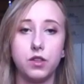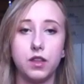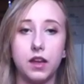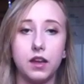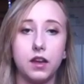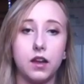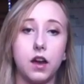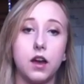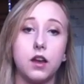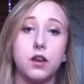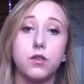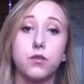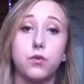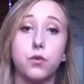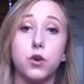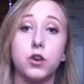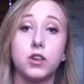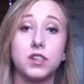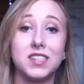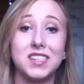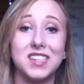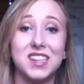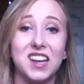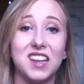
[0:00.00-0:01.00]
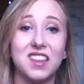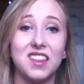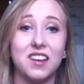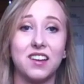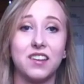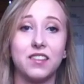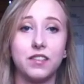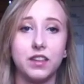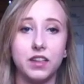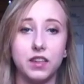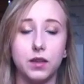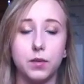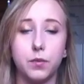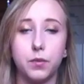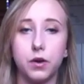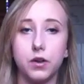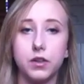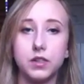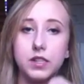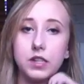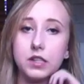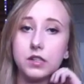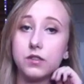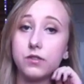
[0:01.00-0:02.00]
They kind of work together in the
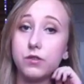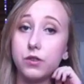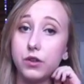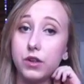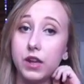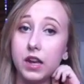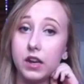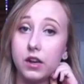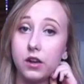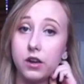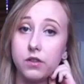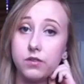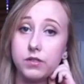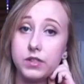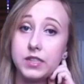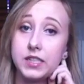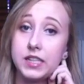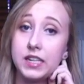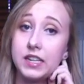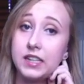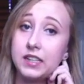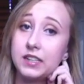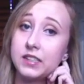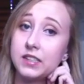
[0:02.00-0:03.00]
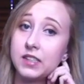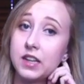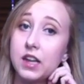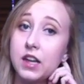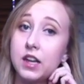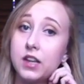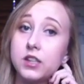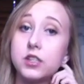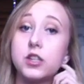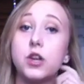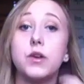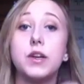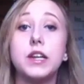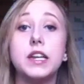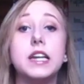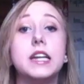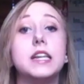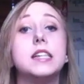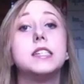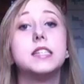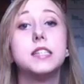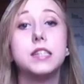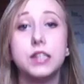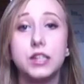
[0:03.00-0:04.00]
process of you getting overseas. So it
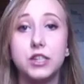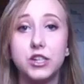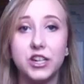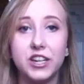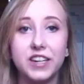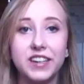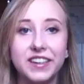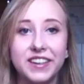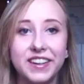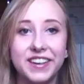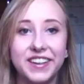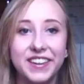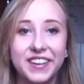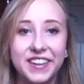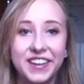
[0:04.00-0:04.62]
is legit.